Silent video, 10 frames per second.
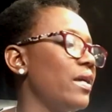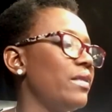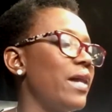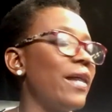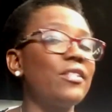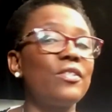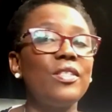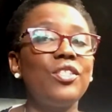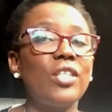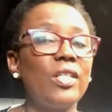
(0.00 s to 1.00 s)
The Attorney
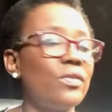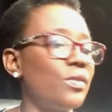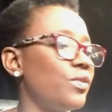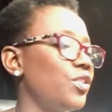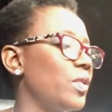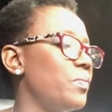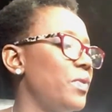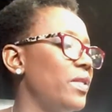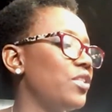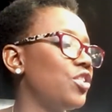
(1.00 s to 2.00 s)
General shall
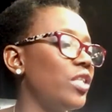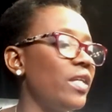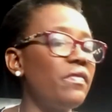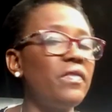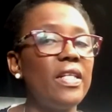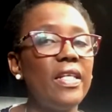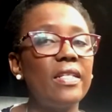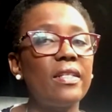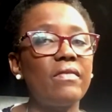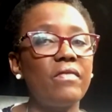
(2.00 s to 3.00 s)
be the chief
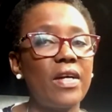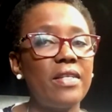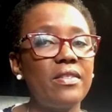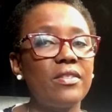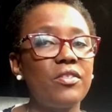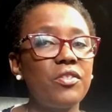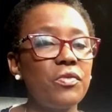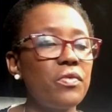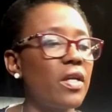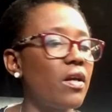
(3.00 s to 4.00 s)
legal advisor
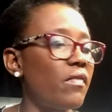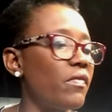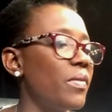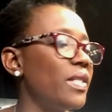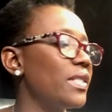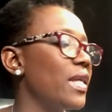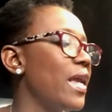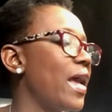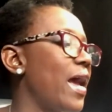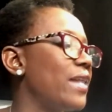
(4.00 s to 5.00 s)
to the government
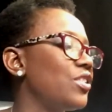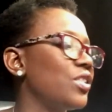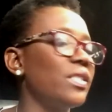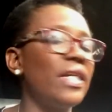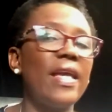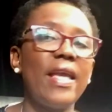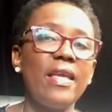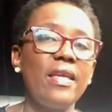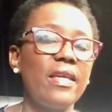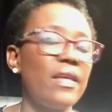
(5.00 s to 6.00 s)
and shall
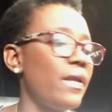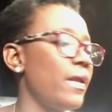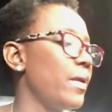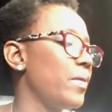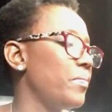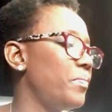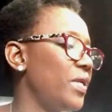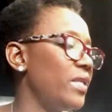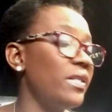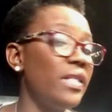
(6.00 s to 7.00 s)
A.
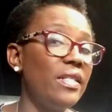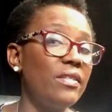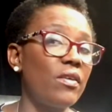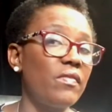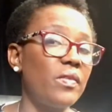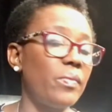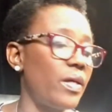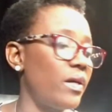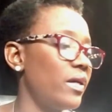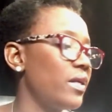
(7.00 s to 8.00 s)
be the leader of the
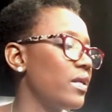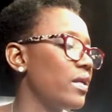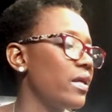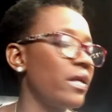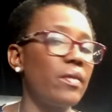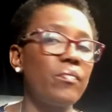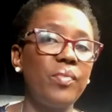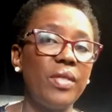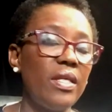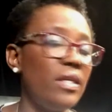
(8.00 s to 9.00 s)
bar.
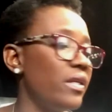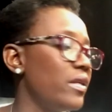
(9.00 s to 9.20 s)
B.